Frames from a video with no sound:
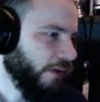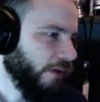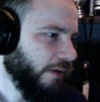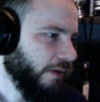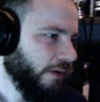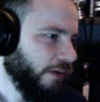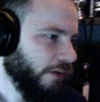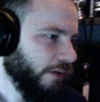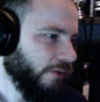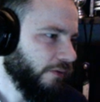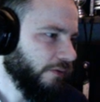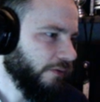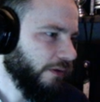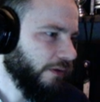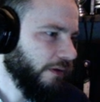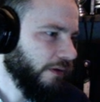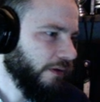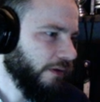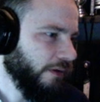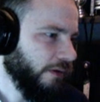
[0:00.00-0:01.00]
this
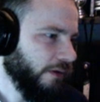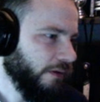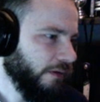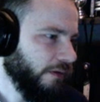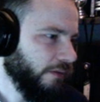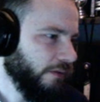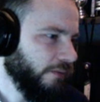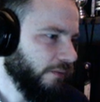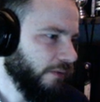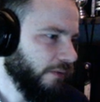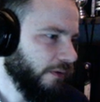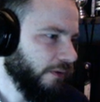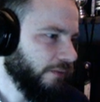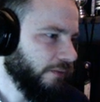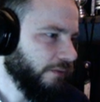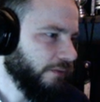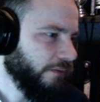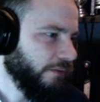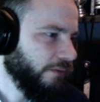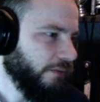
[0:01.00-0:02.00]
data this
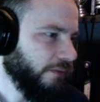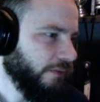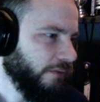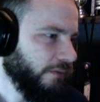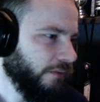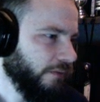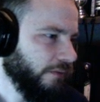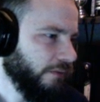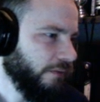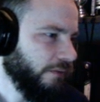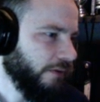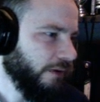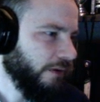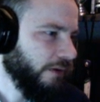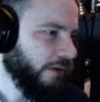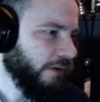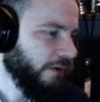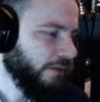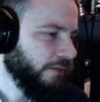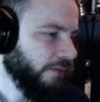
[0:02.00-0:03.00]
props
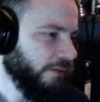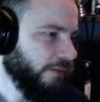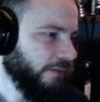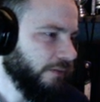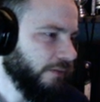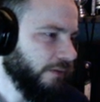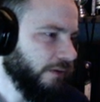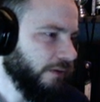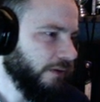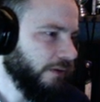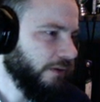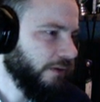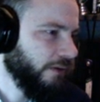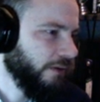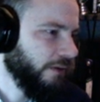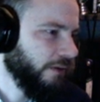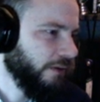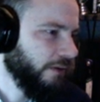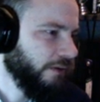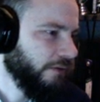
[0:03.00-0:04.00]
type dot
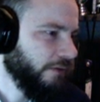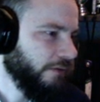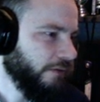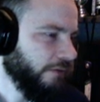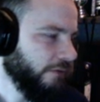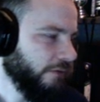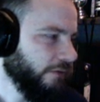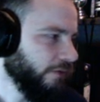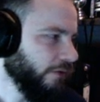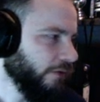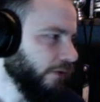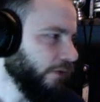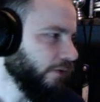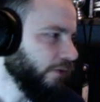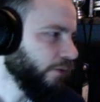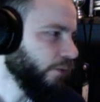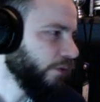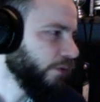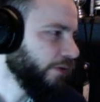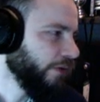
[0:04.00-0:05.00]
edges. So it's
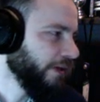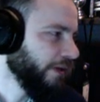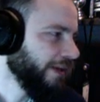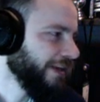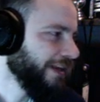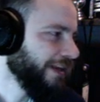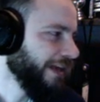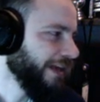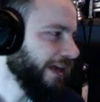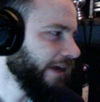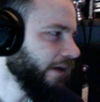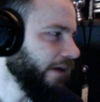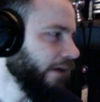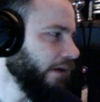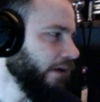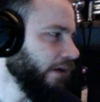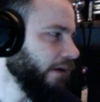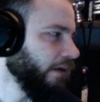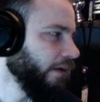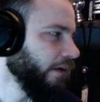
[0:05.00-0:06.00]
within
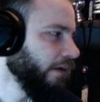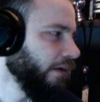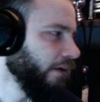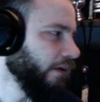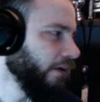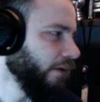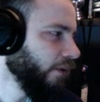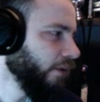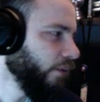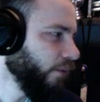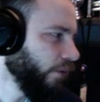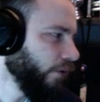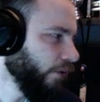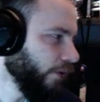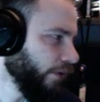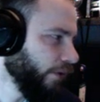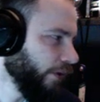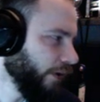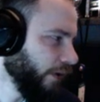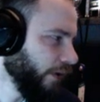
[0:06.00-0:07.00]
data we're
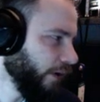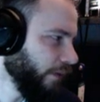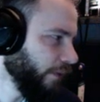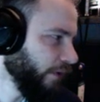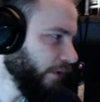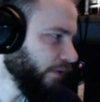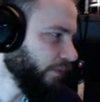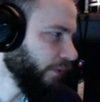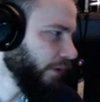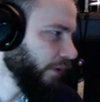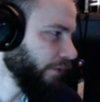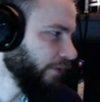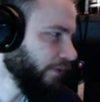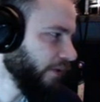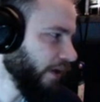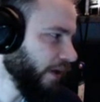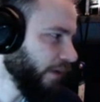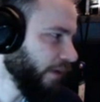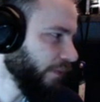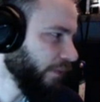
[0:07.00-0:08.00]
looking up this props
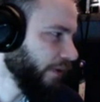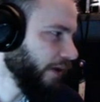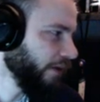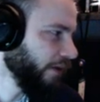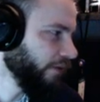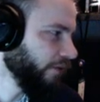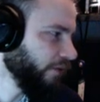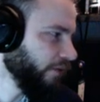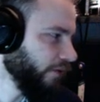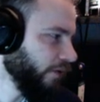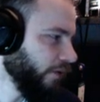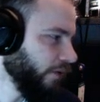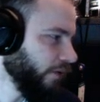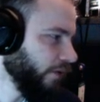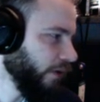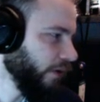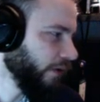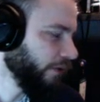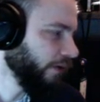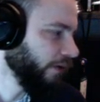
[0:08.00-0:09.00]
type edges node
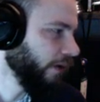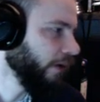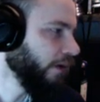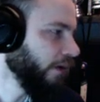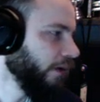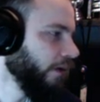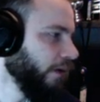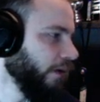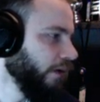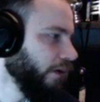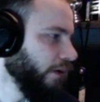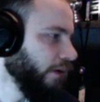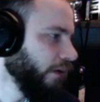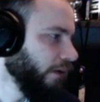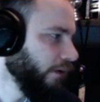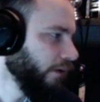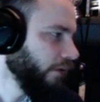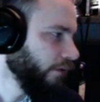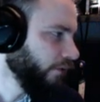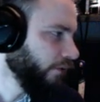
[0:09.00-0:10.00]
content.
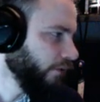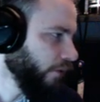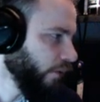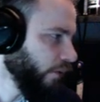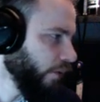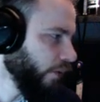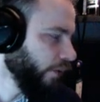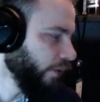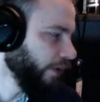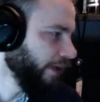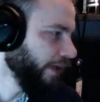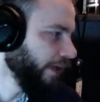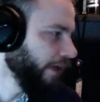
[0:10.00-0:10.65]
So what we need to